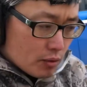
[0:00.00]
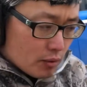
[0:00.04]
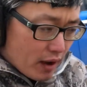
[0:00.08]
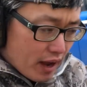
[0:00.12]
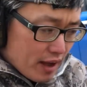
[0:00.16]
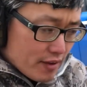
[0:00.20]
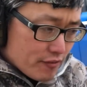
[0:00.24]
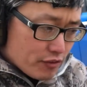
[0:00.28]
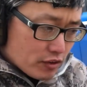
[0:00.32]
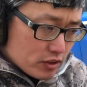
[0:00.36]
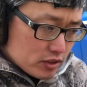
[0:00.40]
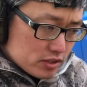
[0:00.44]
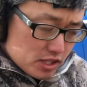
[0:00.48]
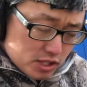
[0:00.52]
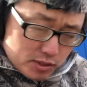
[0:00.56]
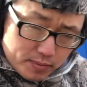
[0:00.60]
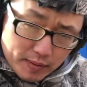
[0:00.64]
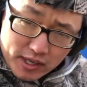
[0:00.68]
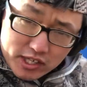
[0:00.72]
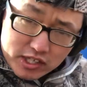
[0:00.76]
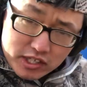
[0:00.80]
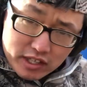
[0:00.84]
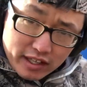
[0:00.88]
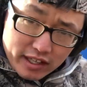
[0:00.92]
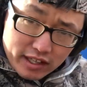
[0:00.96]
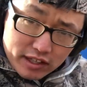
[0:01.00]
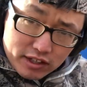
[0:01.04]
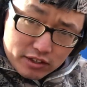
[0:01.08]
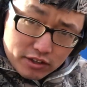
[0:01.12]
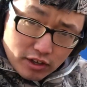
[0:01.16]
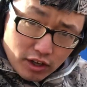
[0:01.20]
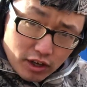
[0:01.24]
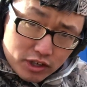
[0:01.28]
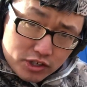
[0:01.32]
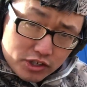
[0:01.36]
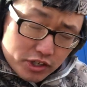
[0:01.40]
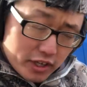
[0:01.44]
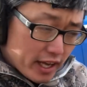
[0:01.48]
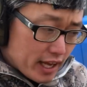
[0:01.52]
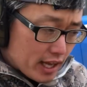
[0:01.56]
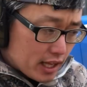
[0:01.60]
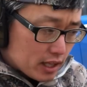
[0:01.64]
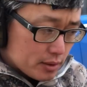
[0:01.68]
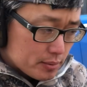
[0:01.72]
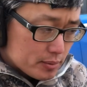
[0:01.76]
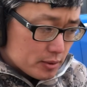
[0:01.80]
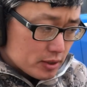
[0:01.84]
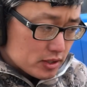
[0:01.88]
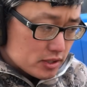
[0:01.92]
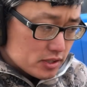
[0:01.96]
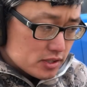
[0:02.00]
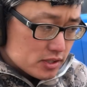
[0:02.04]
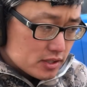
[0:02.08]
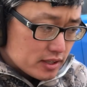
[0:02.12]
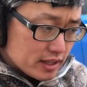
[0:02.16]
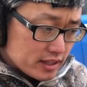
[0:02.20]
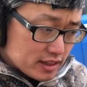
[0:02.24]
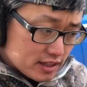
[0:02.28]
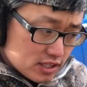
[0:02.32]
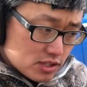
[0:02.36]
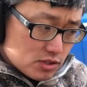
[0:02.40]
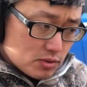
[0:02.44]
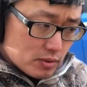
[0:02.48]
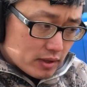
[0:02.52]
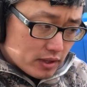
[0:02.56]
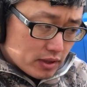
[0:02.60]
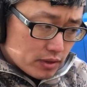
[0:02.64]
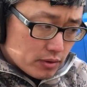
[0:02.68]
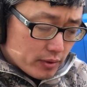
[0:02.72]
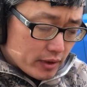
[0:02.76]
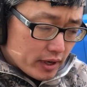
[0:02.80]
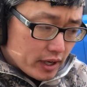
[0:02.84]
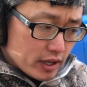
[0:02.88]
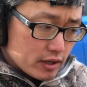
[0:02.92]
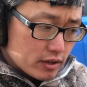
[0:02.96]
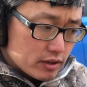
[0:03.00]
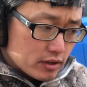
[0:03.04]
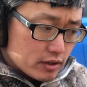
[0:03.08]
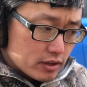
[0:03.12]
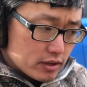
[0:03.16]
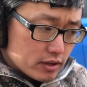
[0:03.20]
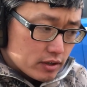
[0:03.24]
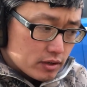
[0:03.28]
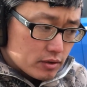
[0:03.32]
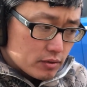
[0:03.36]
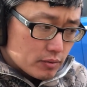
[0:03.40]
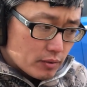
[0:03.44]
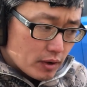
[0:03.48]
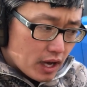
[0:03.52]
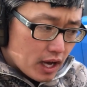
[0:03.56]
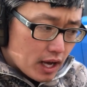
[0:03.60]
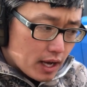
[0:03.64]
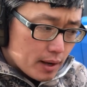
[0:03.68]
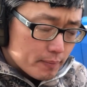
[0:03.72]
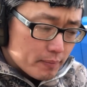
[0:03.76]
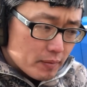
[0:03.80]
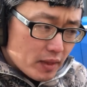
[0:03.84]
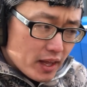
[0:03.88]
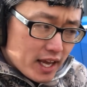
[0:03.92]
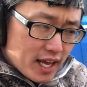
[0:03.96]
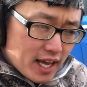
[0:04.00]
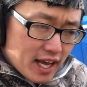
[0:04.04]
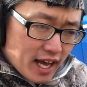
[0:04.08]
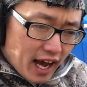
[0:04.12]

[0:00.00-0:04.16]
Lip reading: rifles, especially in the larger calibers like this one, 300 RUM,